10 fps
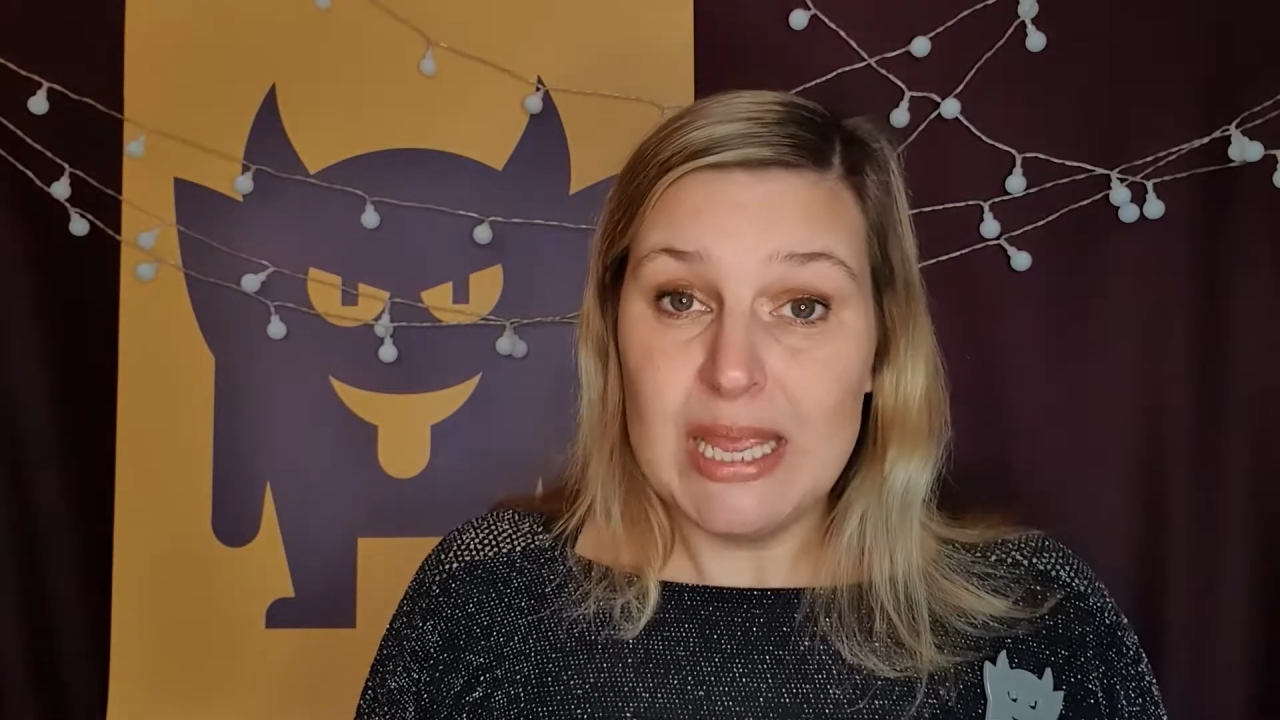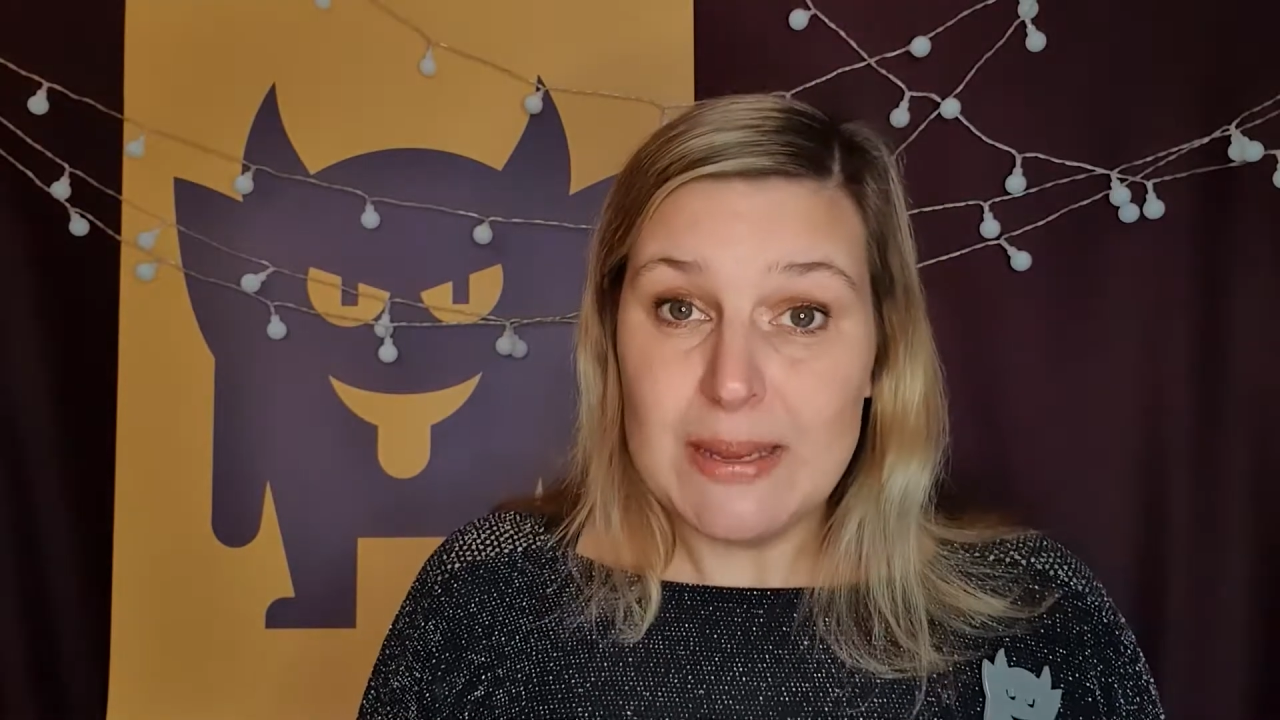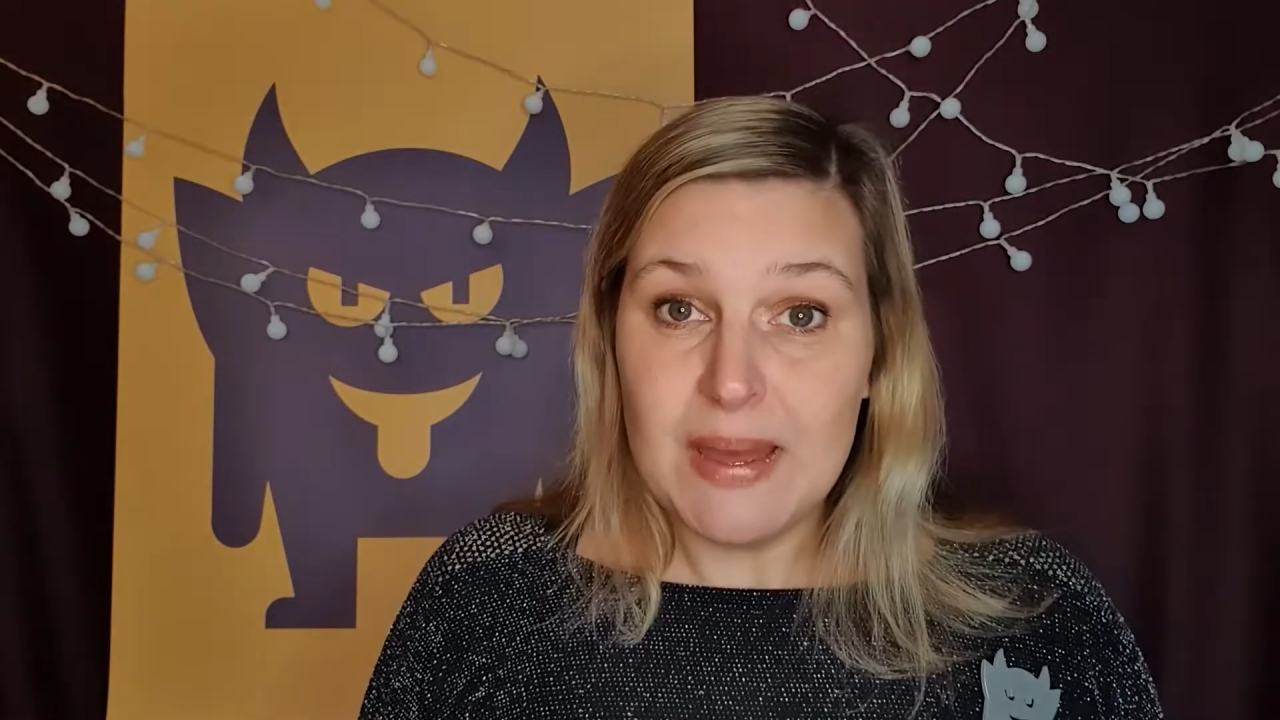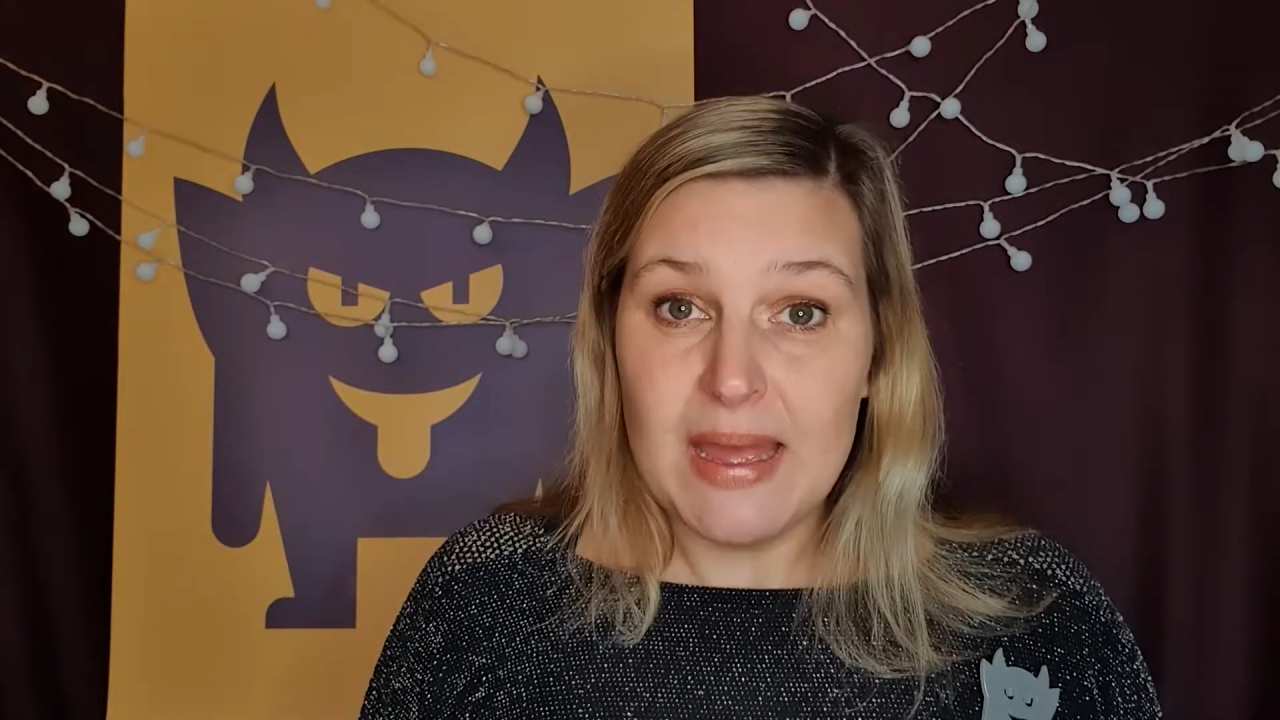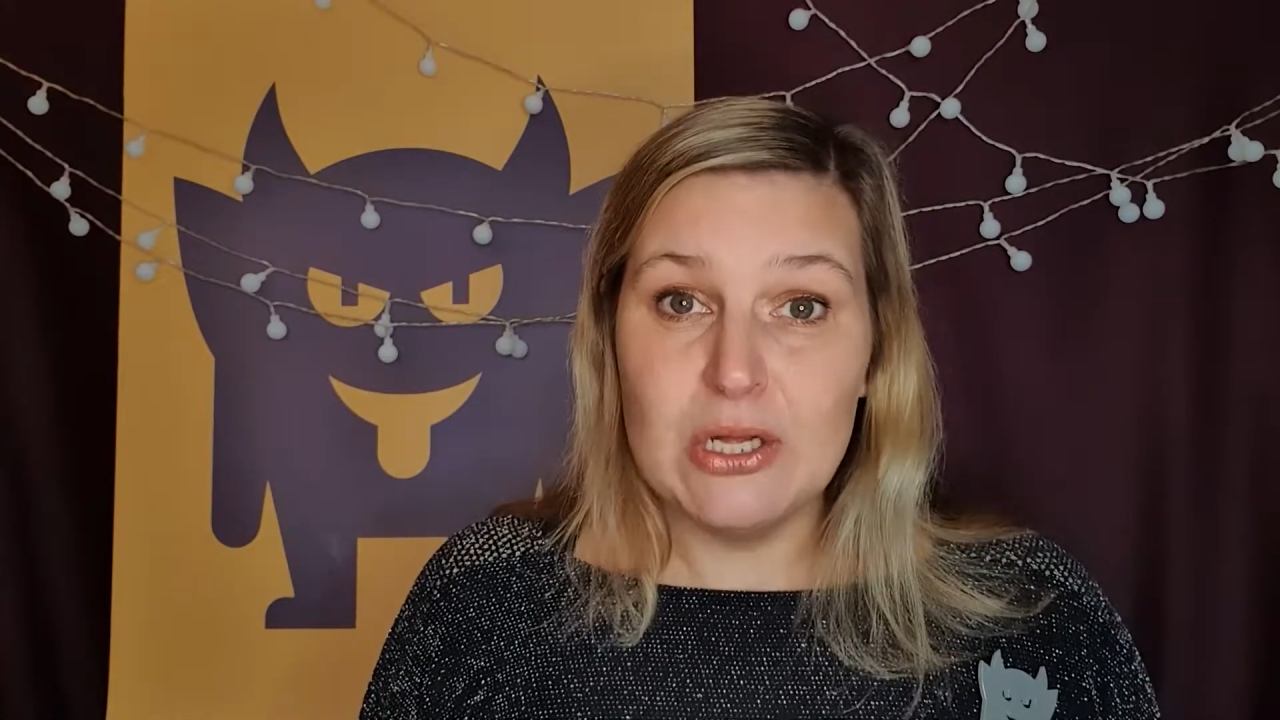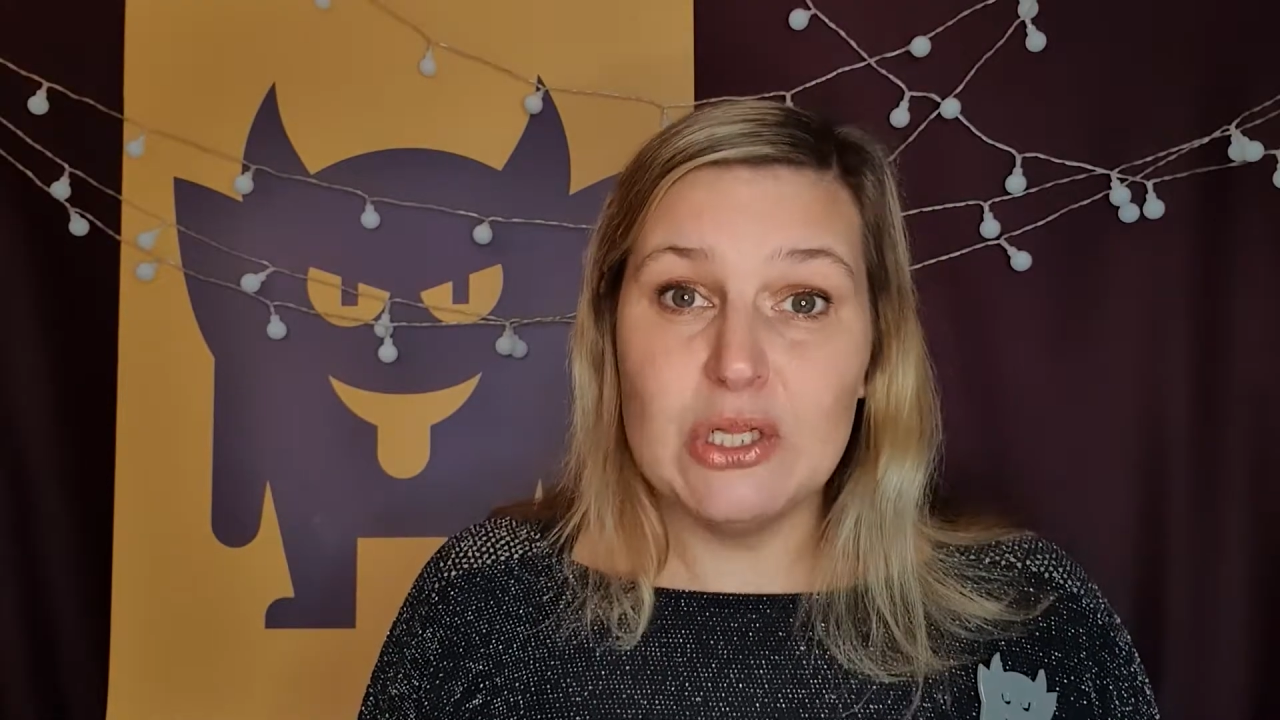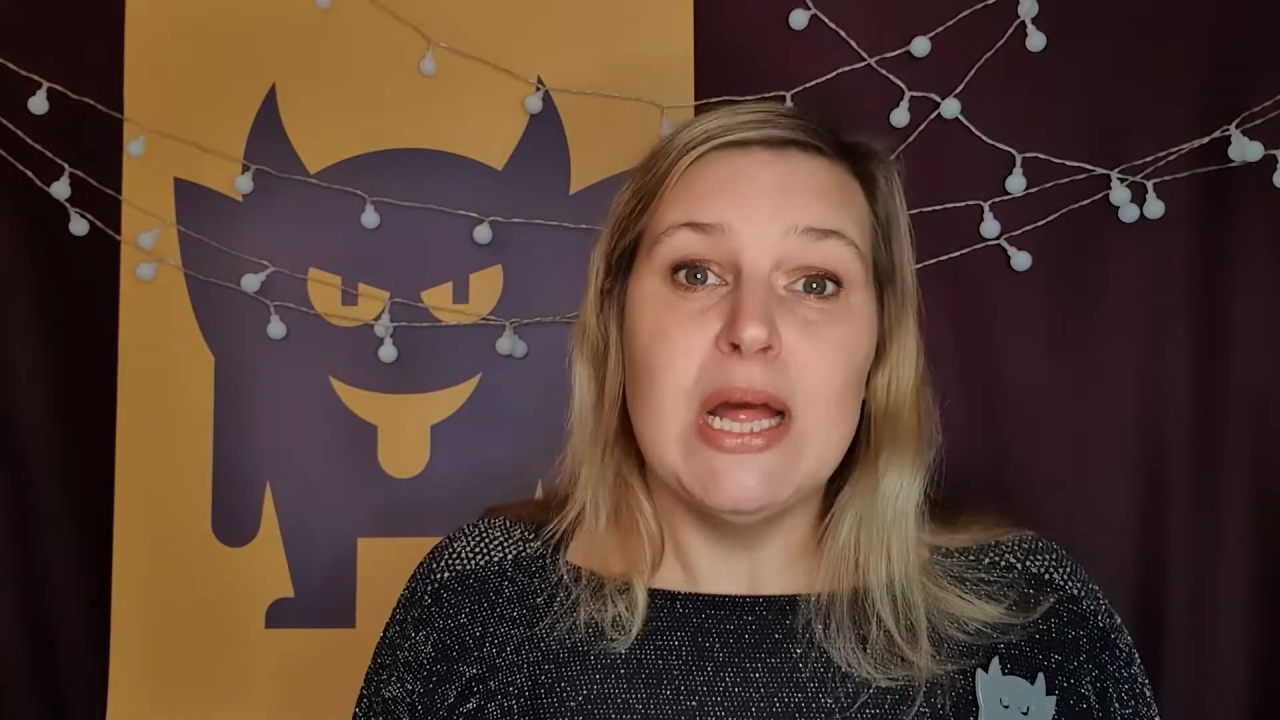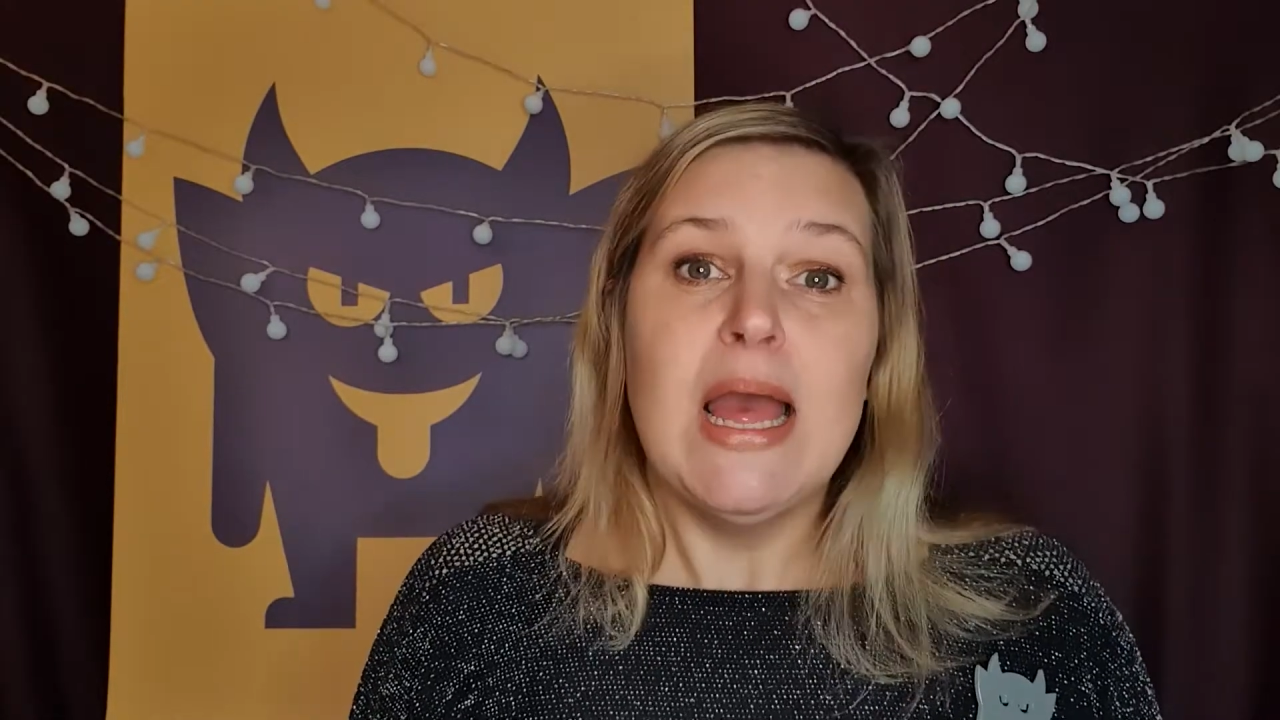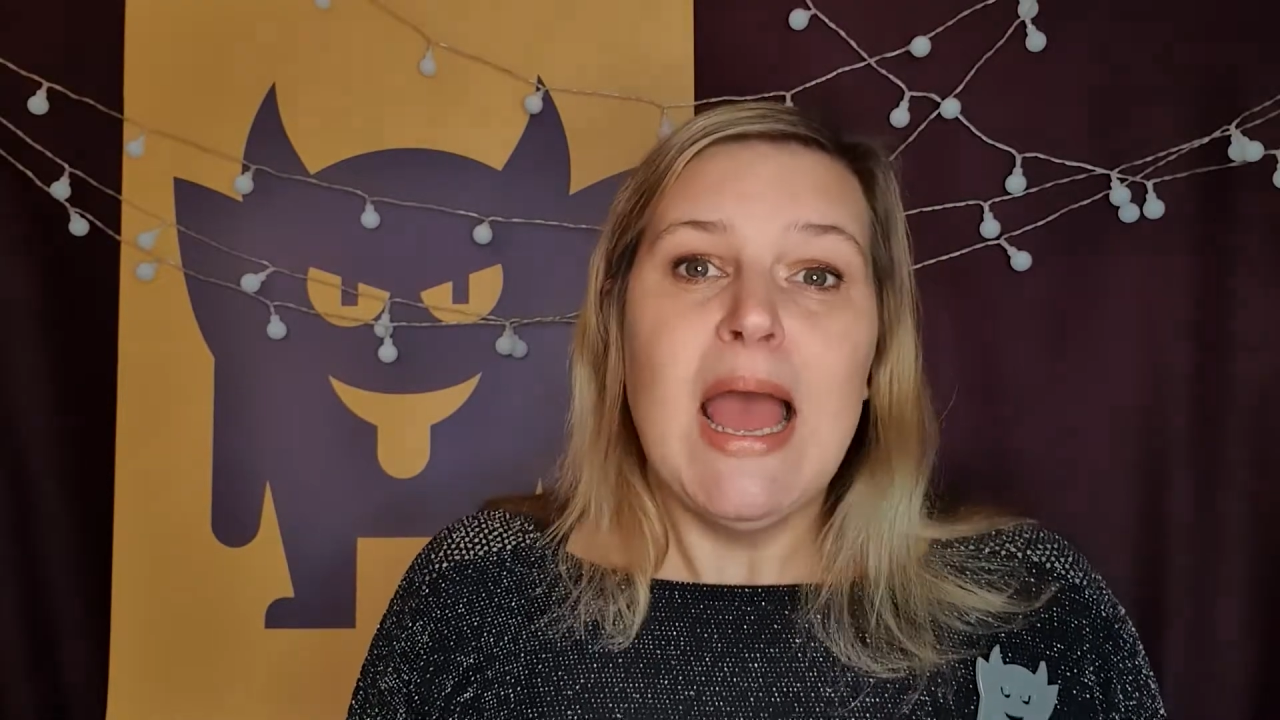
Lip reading: email